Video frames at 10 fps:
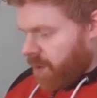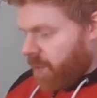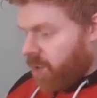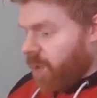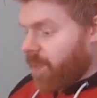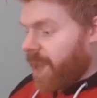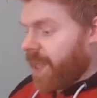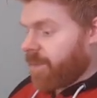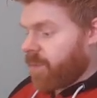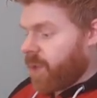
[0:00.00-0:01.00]
Which
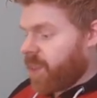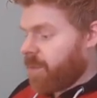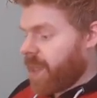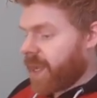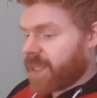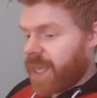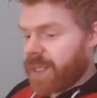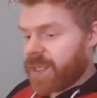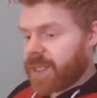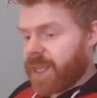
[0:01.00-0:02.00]
with the Mega
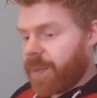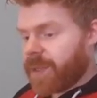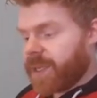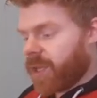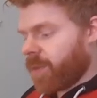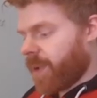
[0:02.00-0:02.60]
Tins, the limited edition